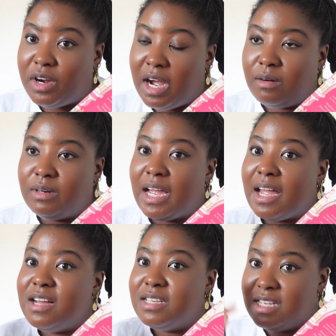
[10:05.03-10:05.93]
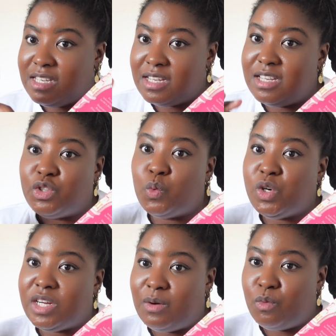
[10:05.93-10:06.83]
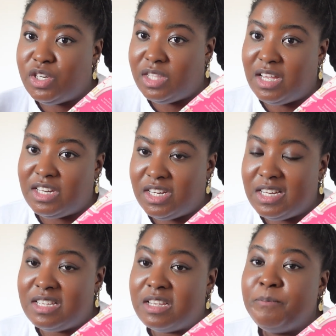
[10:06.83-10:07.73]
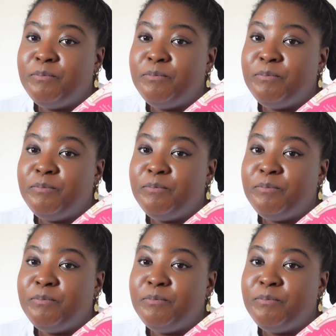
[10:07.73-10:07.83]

out like her sister is not what she thinks she is.